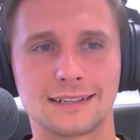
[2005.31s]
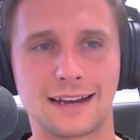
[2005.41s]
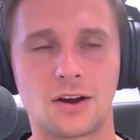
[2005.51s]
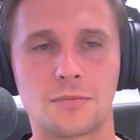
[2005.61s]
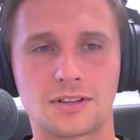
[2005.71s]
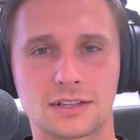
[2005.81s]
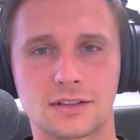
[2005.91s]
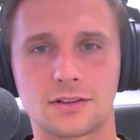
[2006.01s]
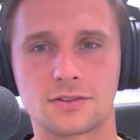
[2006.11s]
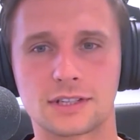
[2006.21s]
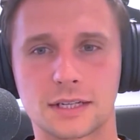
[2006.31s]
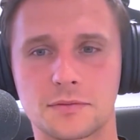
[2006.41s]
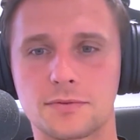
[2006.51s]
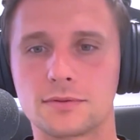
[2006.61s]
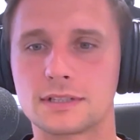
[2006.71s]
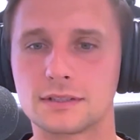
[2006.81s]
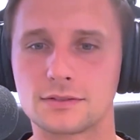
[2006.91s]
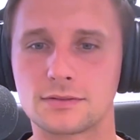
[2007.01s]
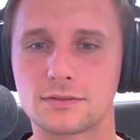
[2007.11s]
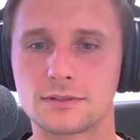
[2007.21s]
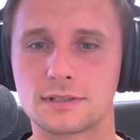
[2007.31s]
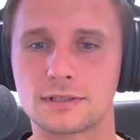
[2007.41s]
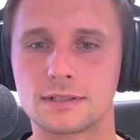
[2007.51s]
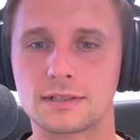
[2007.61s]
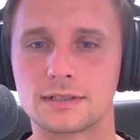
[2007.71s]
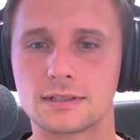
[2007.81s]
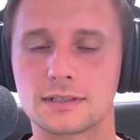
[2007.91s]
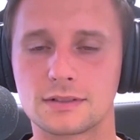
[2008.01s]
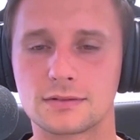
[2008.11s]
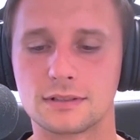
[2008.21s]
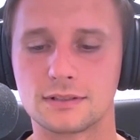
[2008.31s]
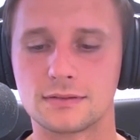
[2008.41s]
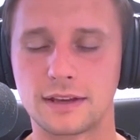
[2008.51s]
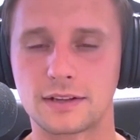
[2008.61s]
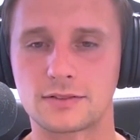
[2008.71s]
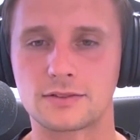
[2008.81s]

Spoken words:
how much technology can be put into these vehicles?